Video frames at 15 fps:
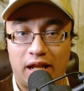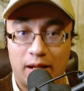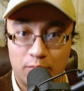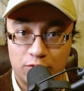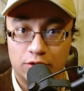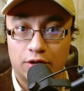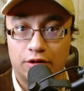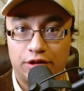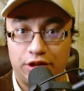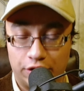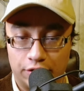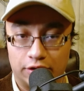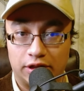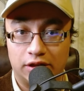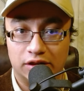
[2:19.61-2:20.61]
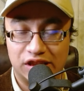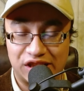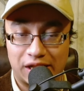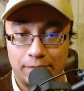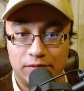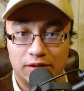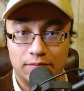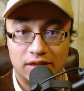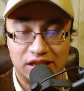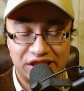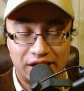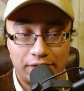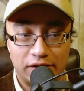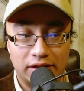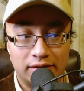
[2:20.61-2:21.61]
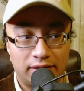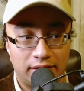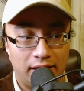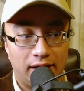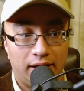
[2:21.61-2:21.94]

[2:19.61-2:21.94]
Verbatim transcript: Emperor Uriel Septim the Seventh.